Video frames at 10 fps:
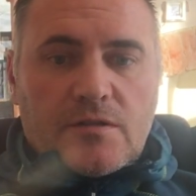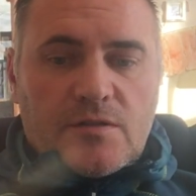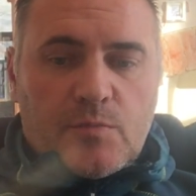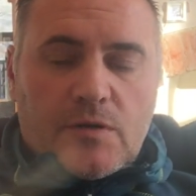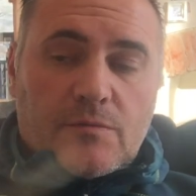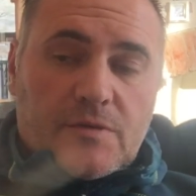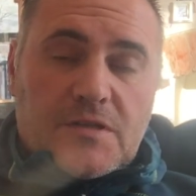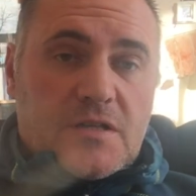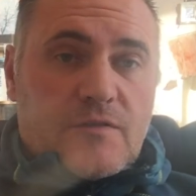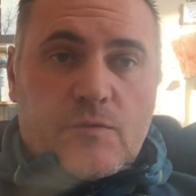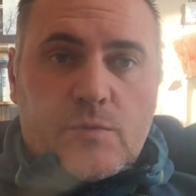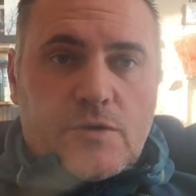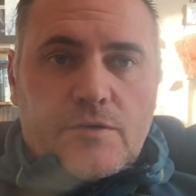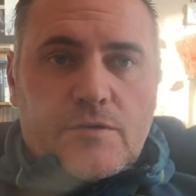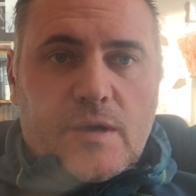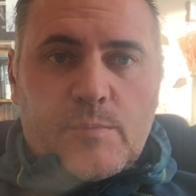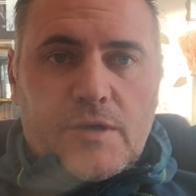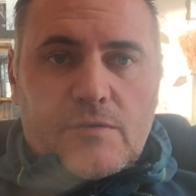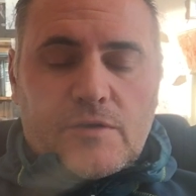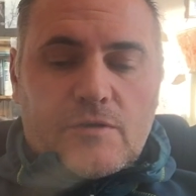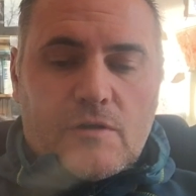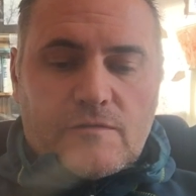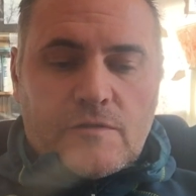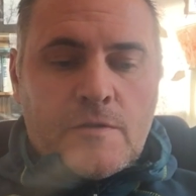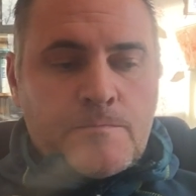At this point, when you're self-employed, get paid when you're off.